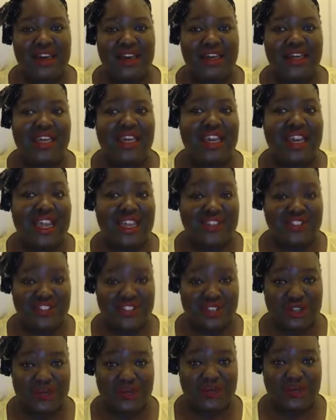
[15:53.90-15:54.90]

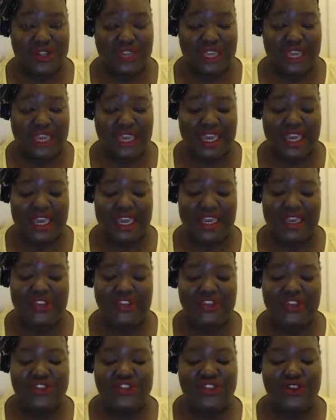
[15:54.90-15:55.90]
collection. Okay,
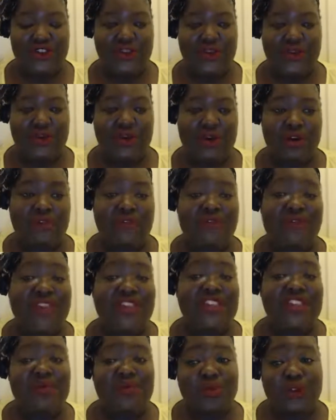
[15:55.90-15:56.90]
so
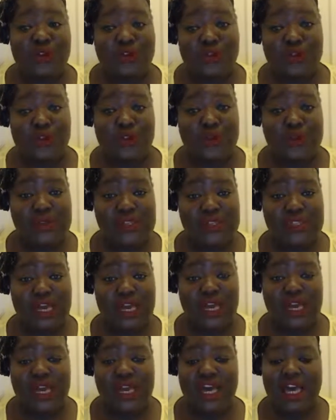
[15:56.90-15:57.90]
Facebook groups.
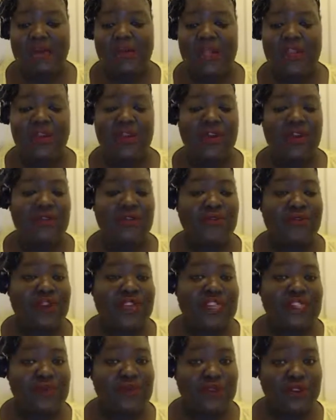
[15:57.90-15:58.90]
I'm in a lot of
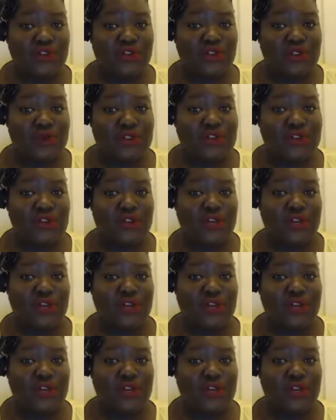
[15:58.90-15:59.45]
Facebook groups